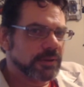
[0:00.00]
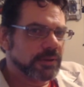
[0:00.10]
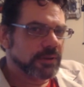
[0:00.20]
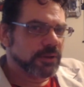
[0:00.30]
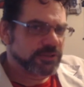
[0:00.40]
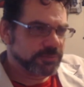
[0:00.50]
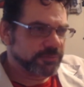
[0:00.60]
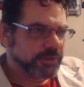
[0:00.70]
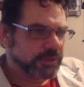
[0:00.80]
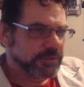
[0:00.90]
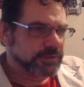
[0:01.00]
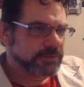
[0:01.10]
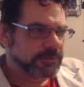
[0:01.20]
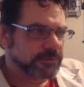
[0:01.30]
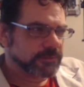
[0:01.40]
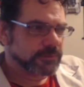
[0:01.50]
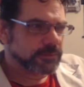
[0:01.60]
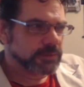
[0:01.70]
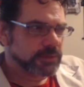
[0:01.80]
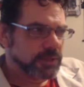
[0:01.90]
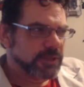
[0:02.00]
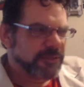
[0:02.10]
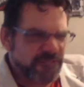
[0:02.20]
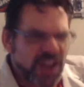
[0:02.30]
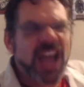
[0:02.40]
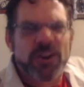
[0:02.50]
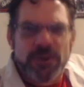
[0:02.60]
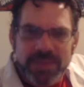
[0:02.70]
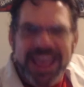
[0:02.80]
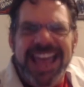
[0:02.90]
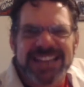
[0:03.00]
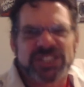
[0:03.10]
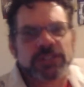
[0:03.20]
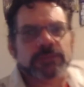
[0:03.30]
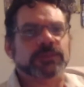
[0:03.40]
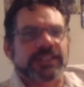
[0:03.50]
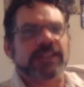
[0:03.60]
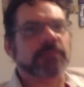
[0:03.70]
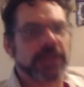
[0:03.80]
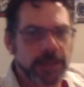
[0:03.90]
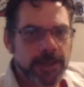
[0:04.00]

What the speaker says: on some feelings, the fire and passion within me